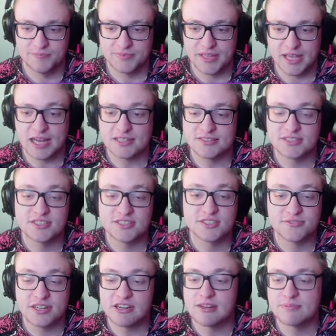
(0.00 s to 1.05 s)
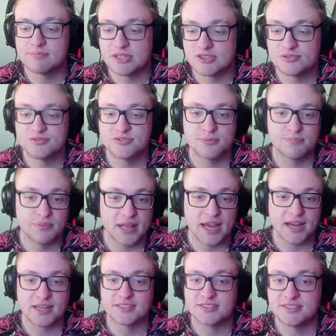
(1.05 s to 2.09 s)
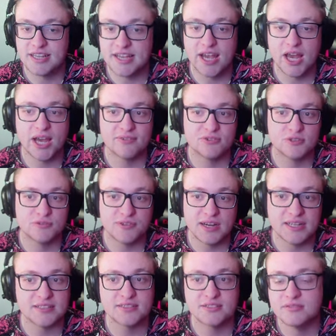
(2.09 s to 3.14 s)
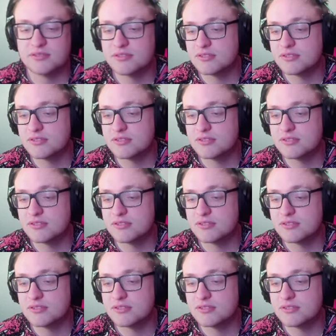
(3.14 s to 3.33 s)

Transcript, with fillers: And it's very unpleasant for black as they have to find